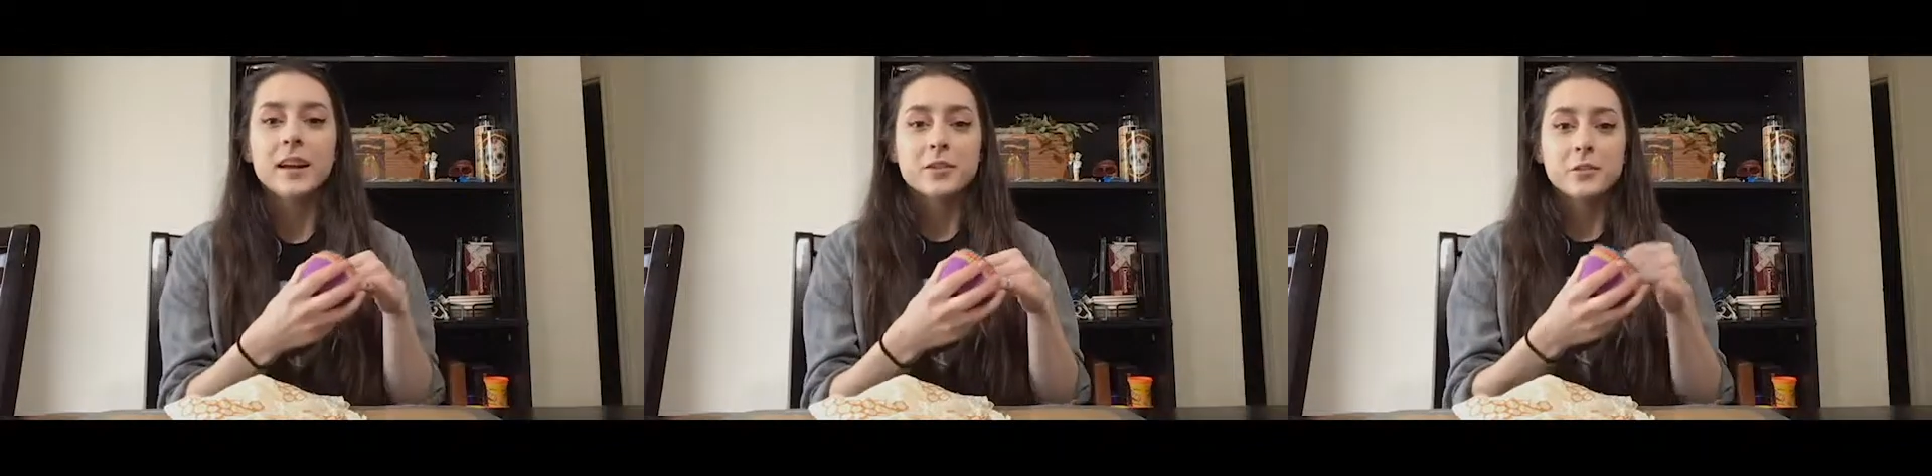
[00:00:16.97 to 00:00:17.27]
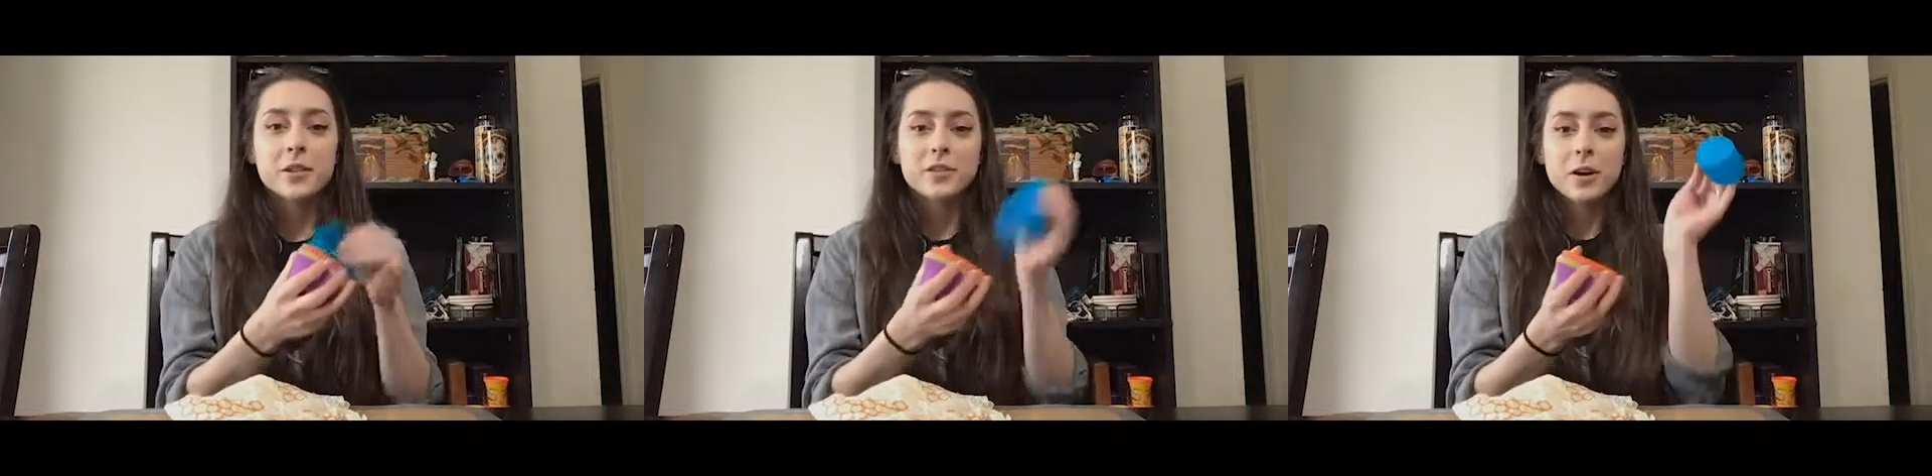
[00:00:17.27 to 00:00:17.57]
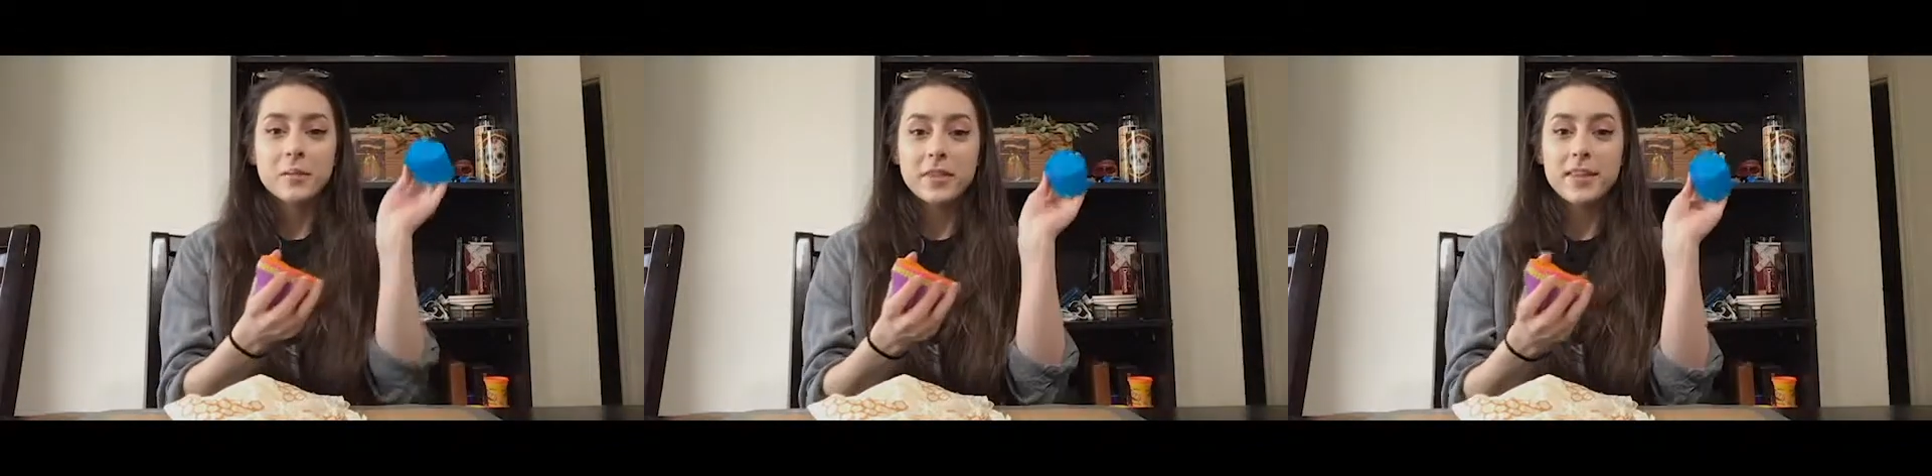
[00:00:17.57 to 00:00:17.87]
So let's
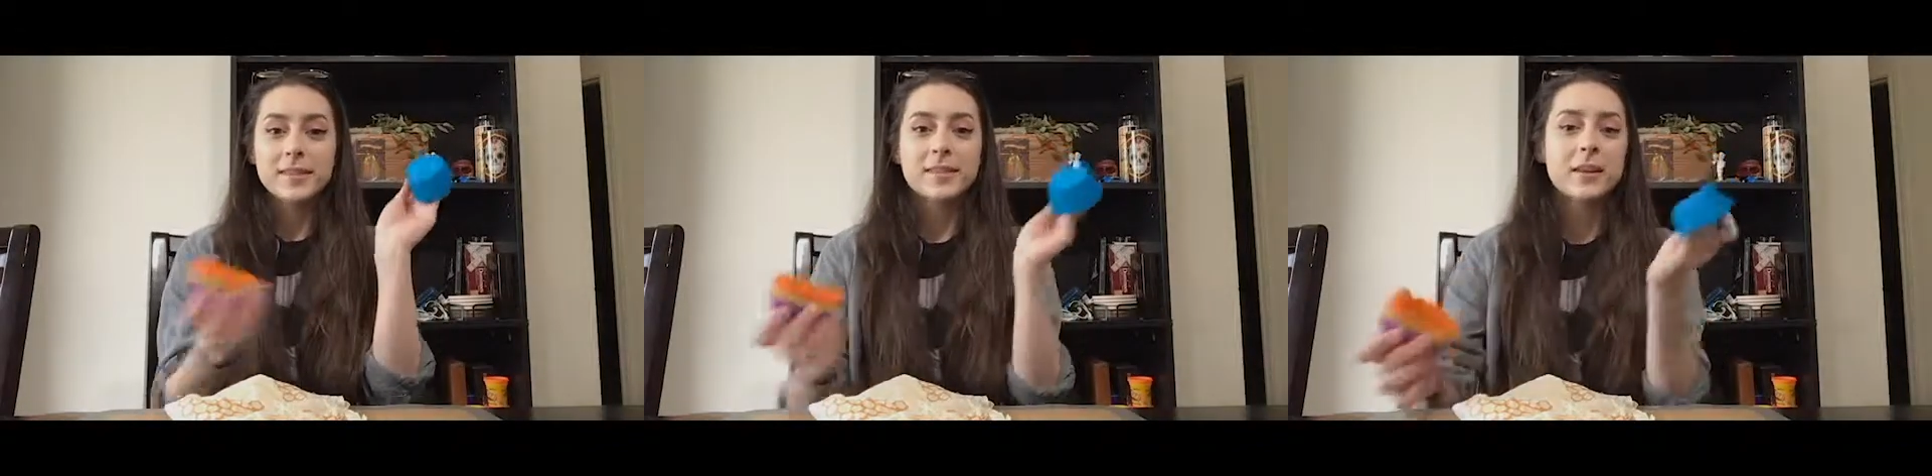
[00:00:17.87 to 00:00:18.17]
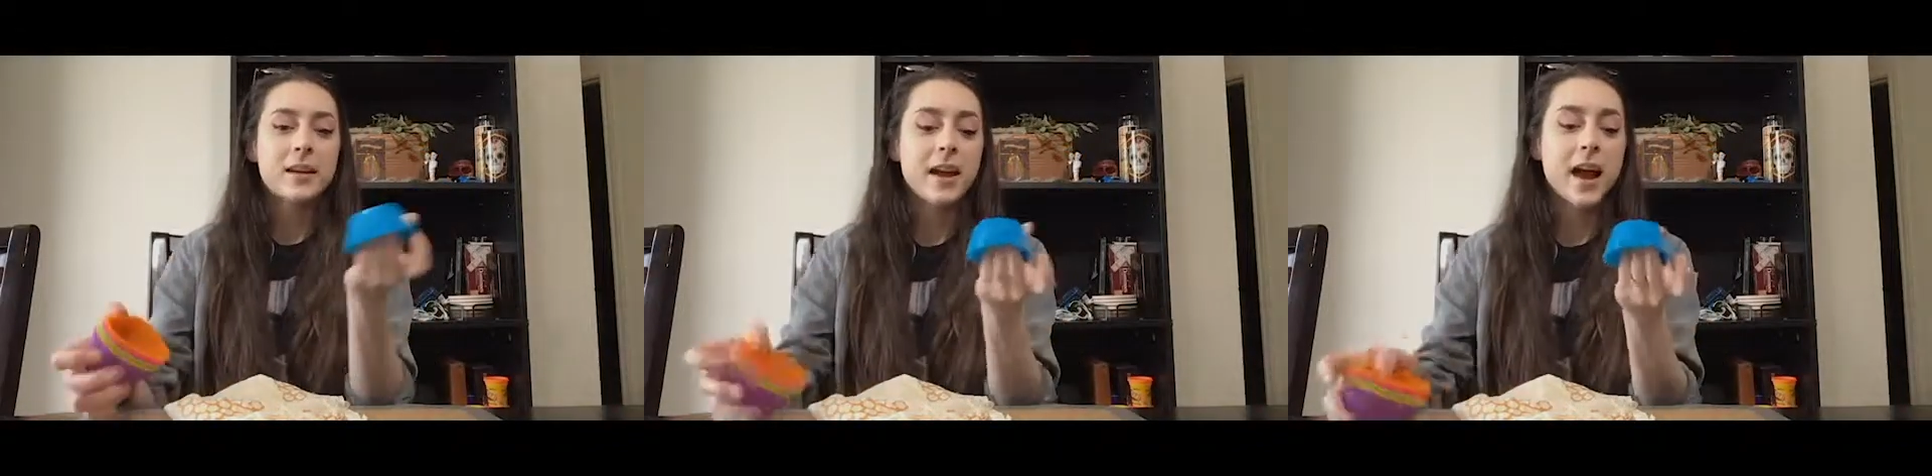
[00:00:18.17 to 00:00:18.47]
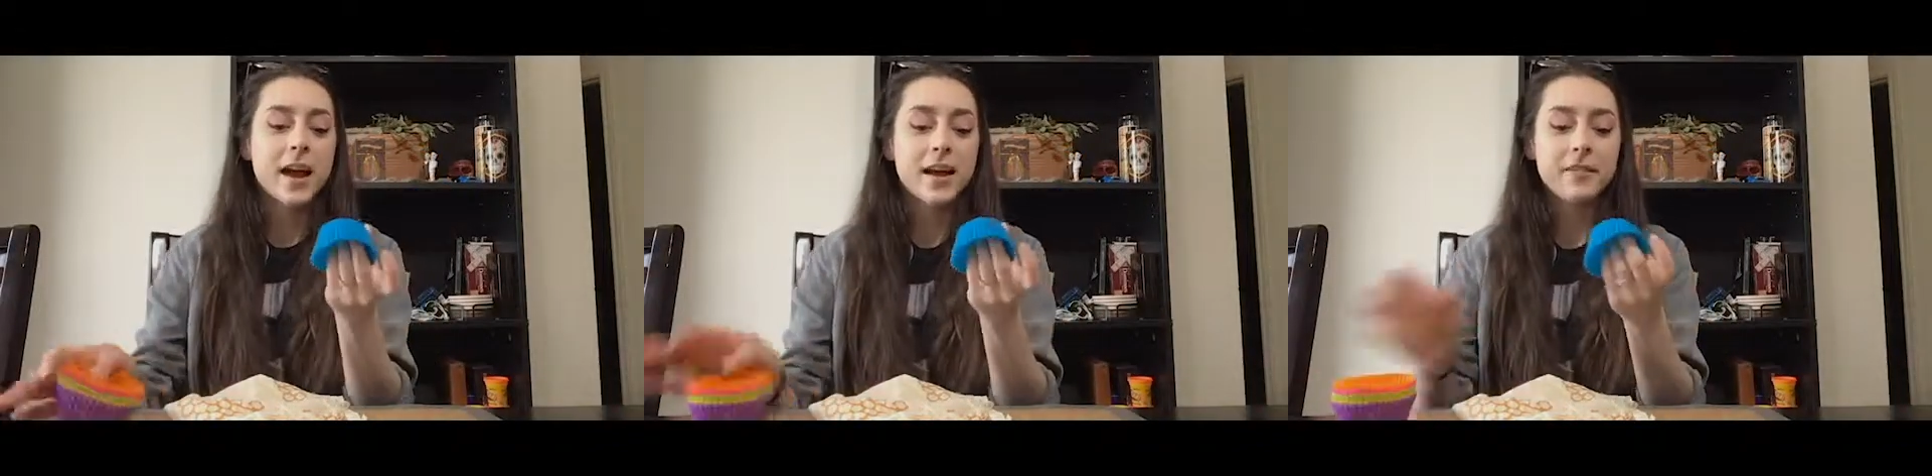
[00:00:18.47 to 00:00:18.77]
start with this.
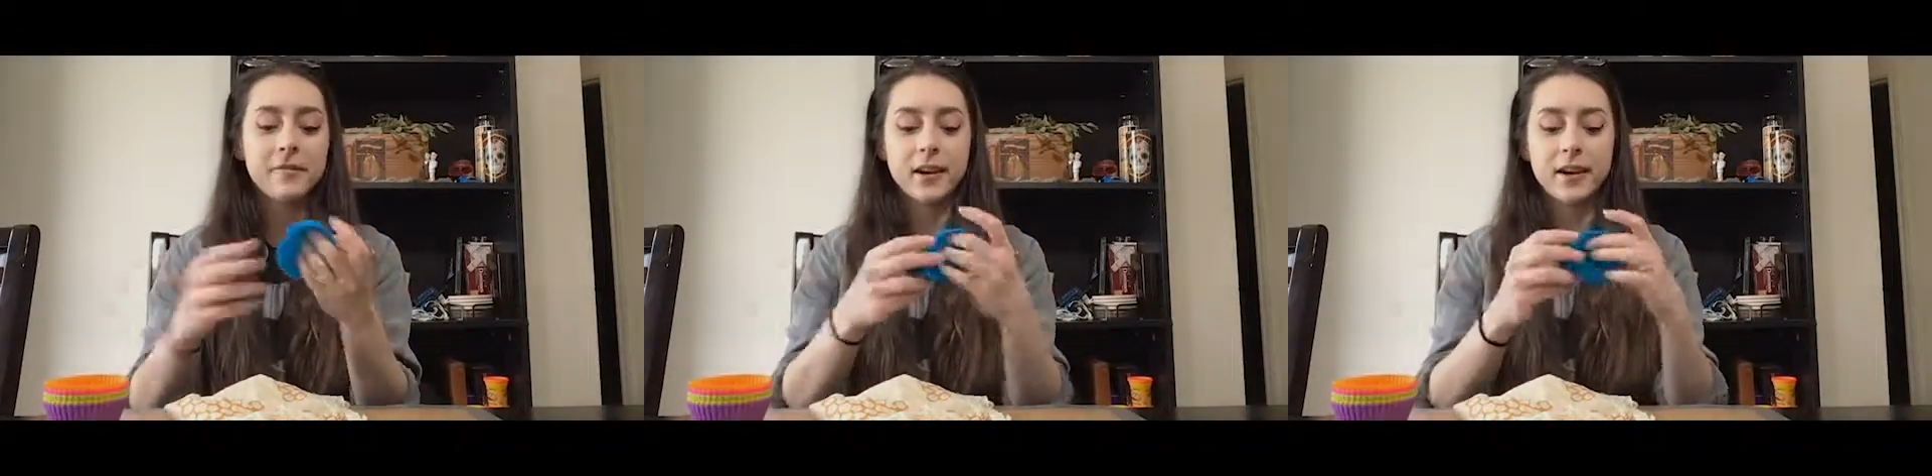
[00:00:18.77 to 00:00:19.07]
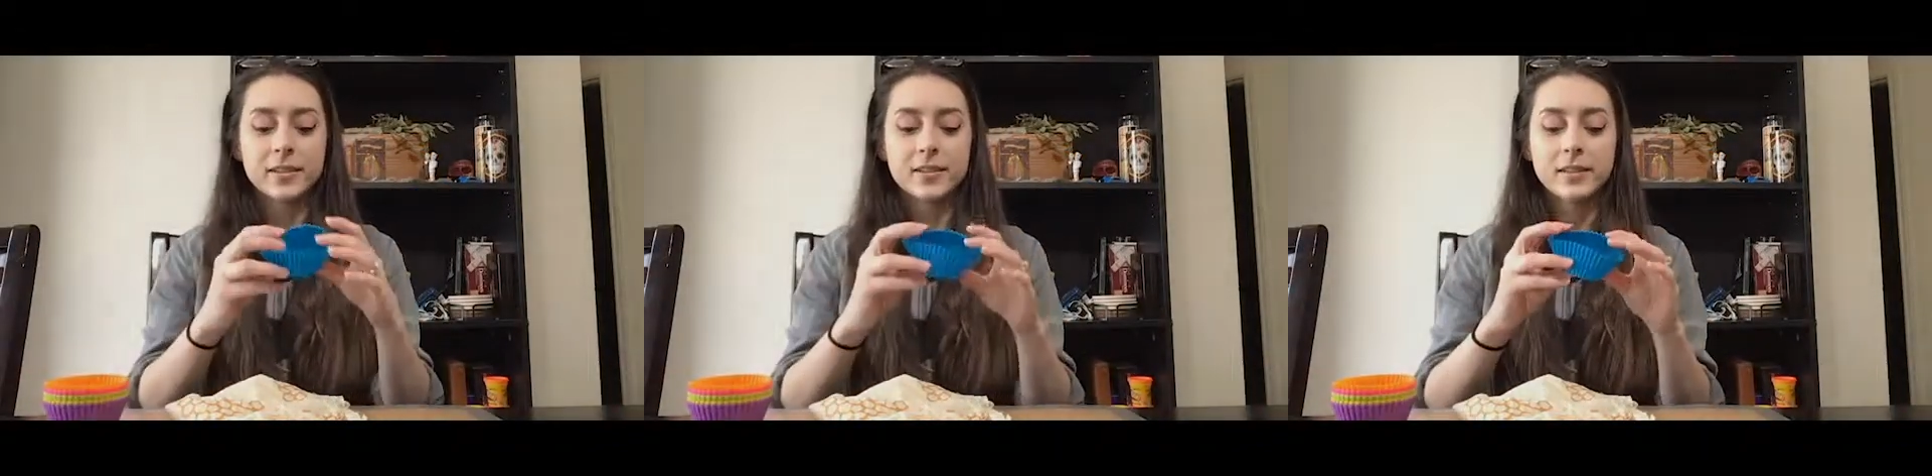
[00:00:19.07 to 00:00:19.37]
I have got